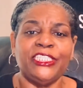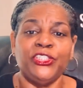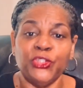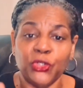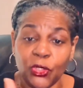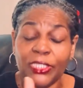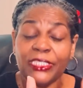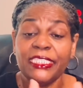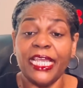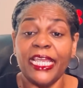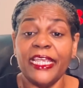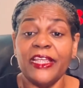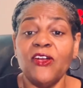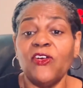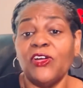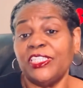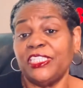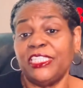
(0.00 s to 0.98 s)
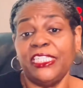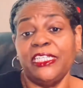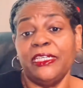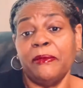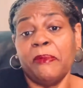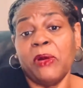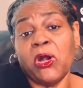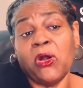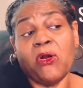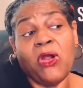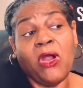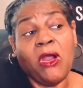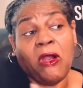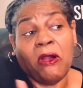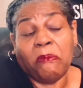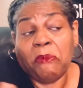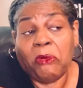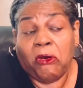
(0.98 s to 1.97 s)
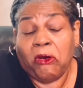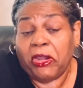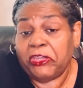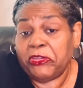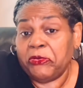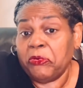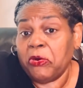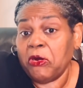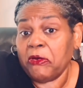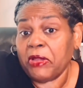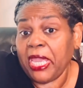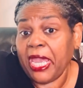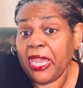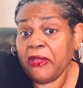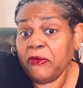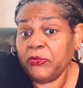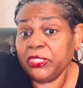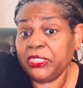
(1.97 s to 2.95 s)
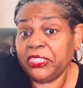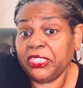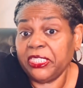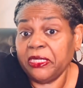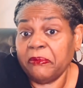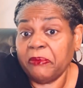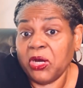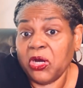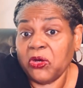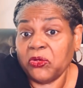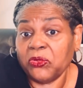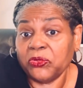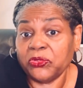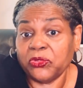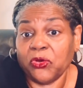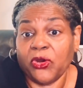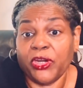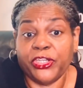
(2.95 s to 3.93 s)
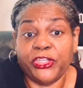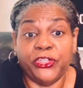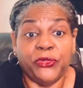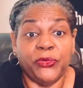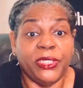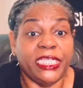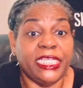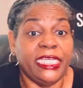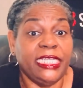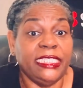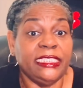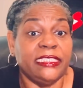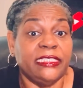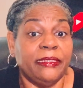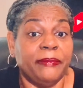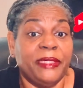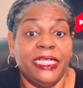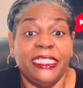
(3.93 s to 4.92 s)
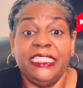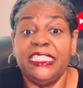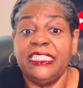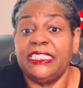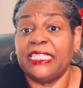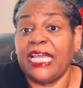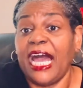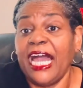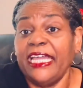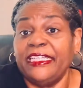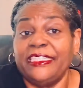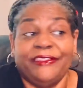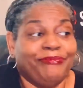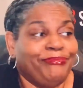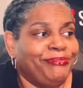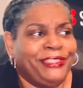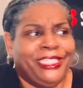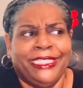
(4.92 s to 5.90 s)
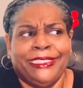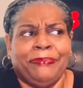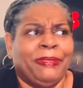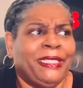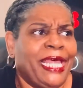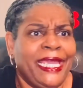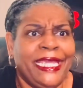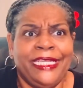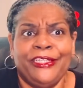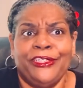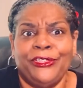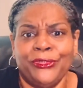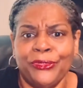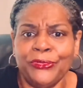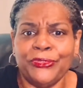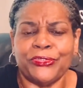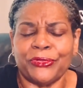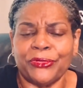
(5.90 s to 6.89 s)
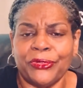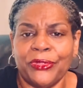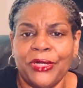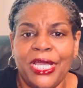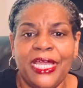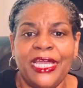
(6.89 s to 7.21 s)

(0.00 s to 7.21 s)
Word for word: your take on GMO. Are you okay with GMOs? Or are you against them, undecided, just plain neutral?